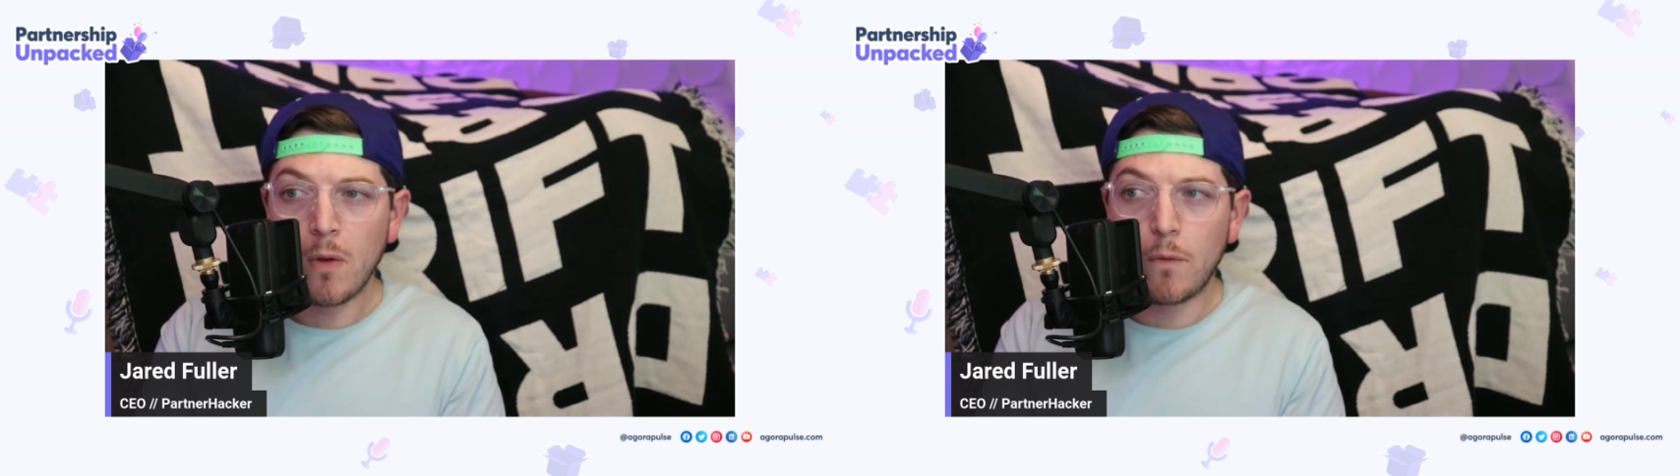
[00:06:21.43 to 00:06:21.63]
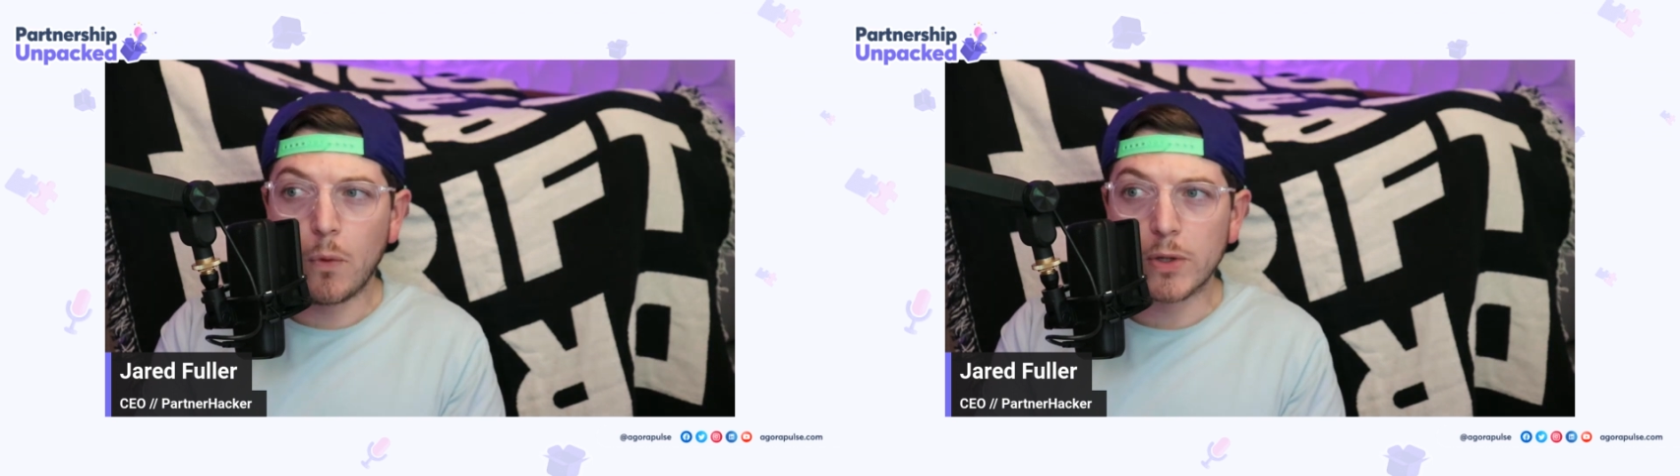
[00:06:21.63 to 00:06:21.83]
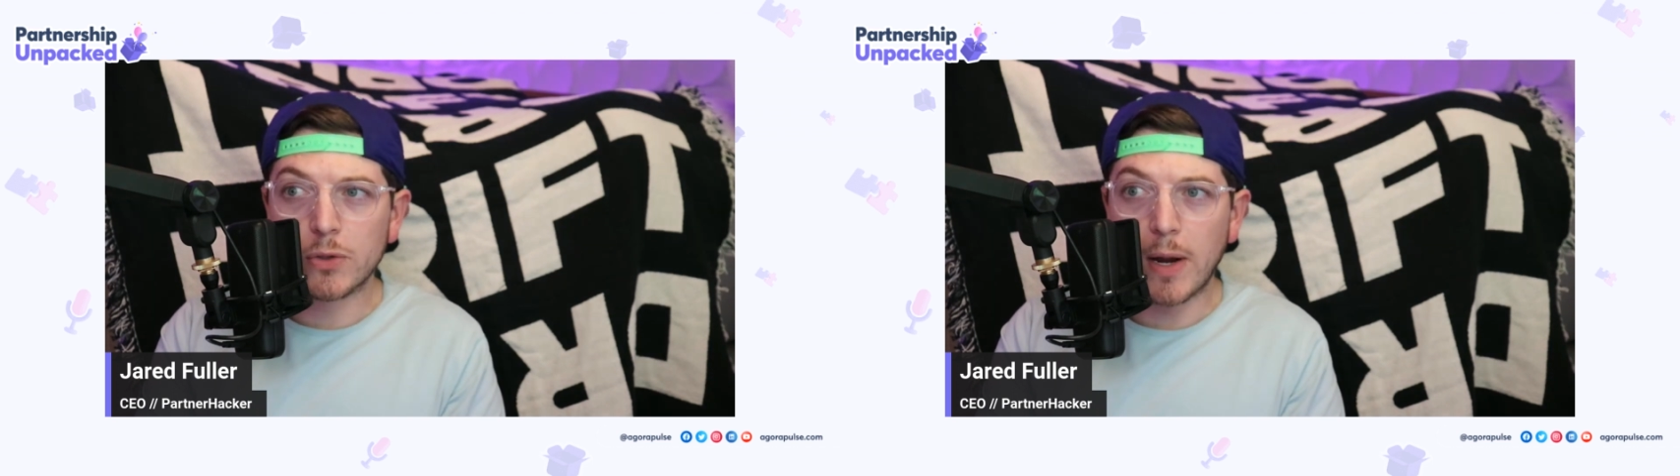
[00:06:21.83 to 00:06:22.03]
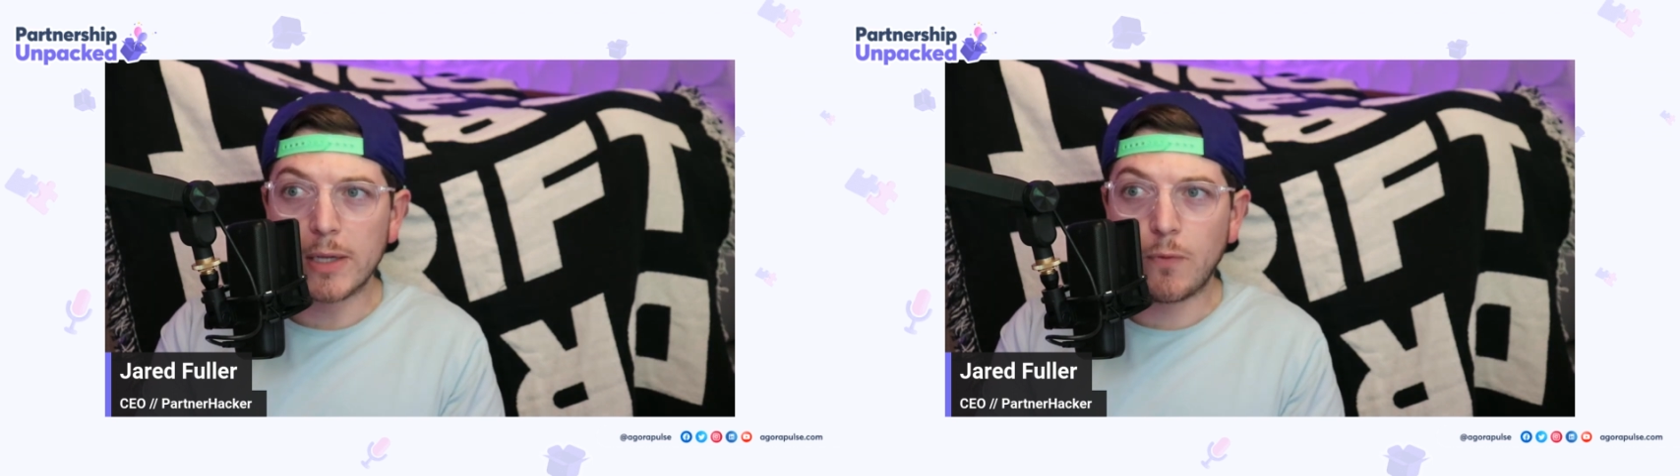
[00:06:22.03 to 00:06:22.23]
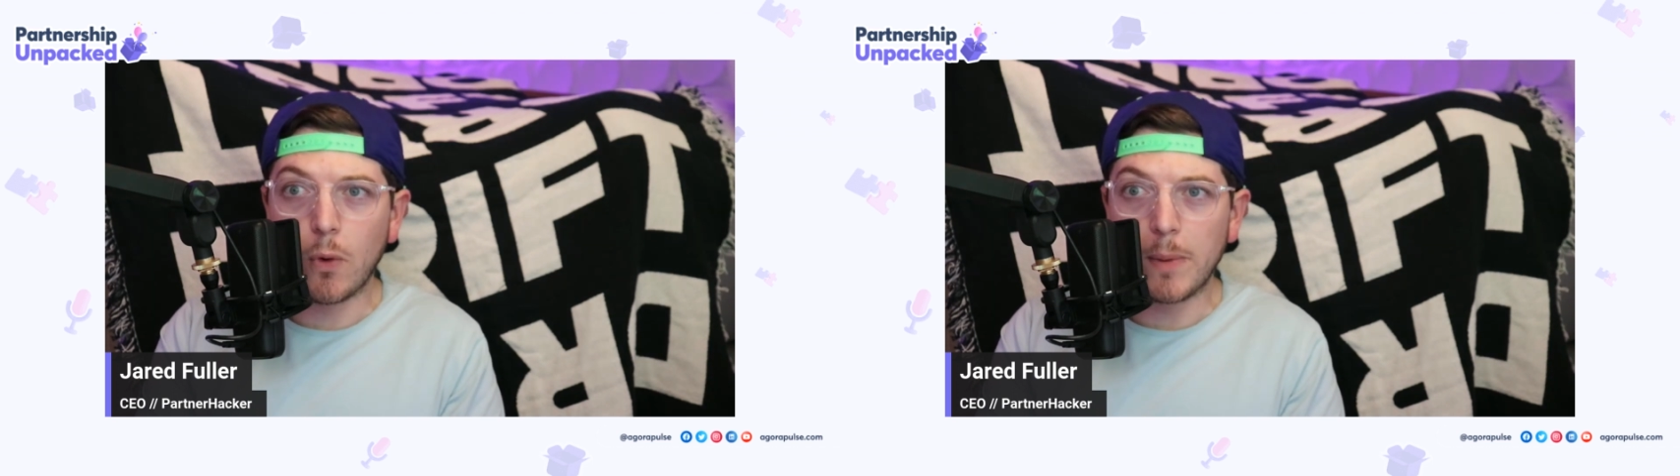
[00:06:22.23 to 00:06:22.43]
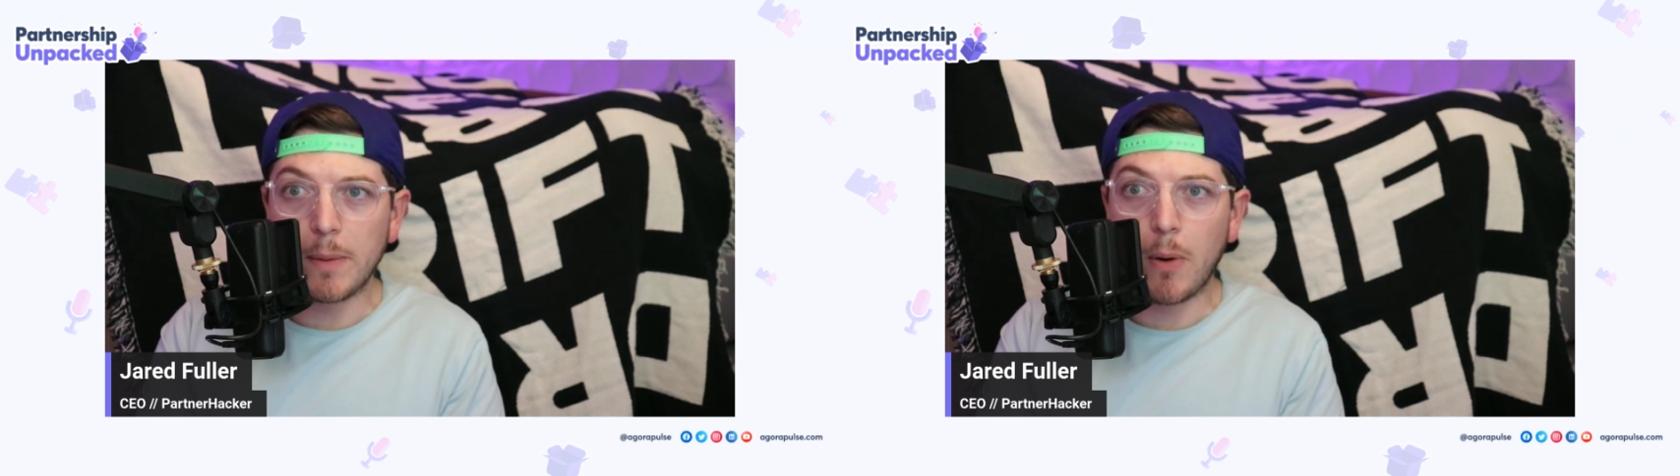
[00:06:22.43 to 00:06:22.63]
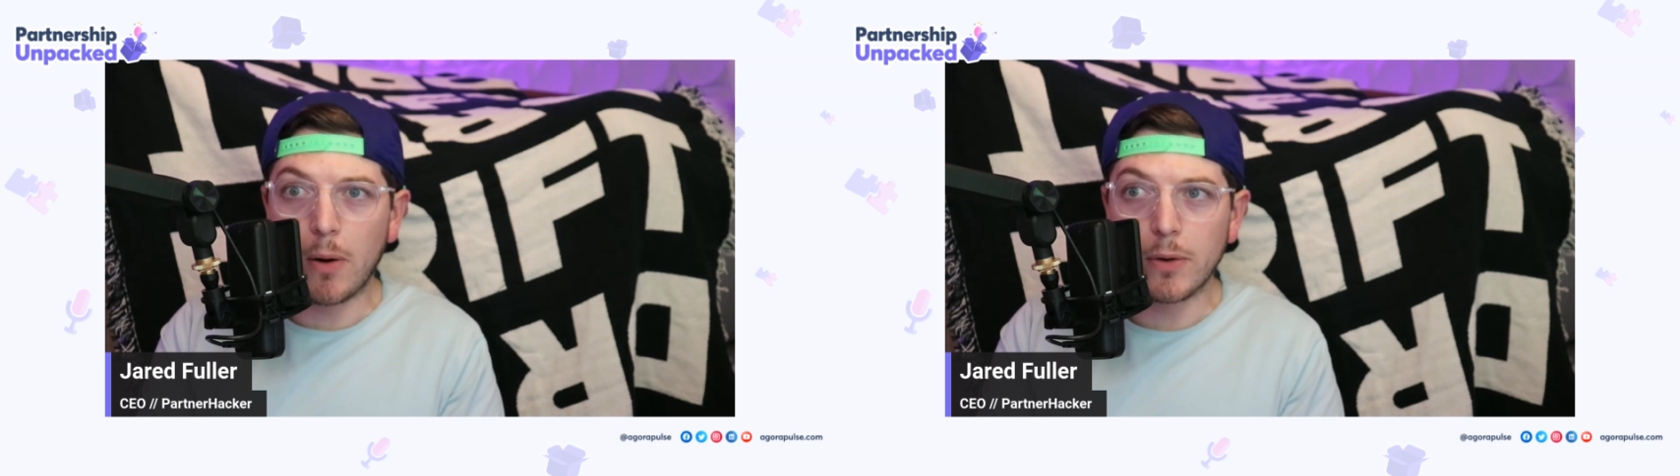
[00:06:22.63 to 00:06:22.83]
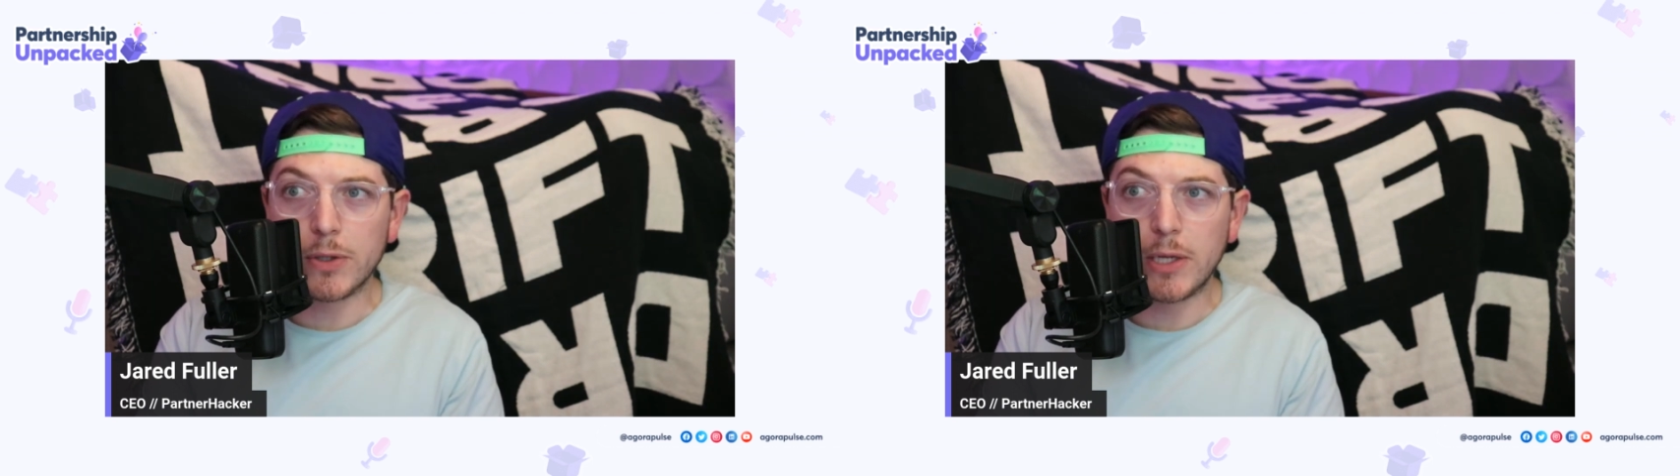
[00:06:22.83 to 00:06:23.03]
for transforming
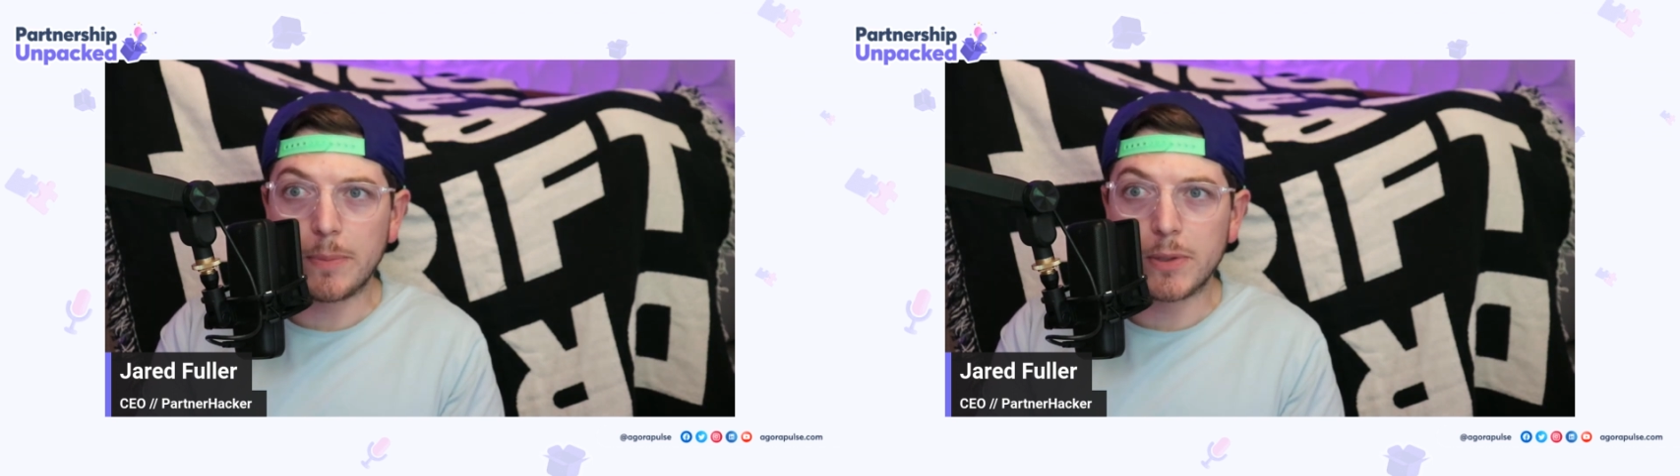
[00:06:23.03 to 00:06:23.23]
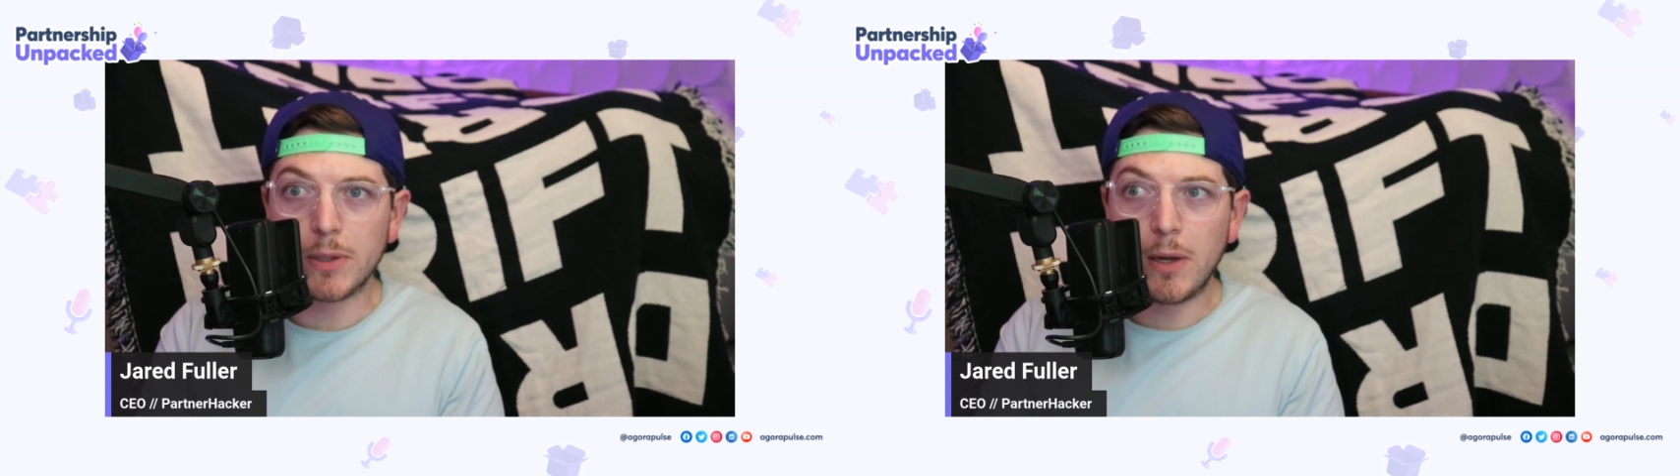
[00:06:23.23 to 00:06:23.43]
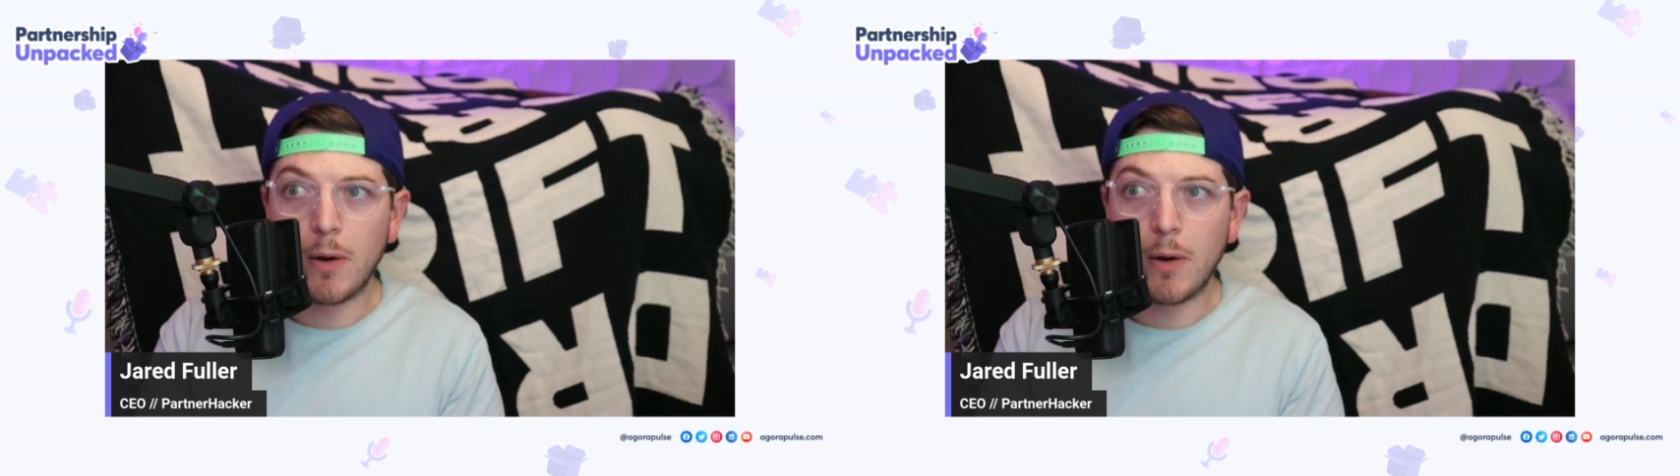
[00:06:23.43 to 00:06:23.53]
partnerships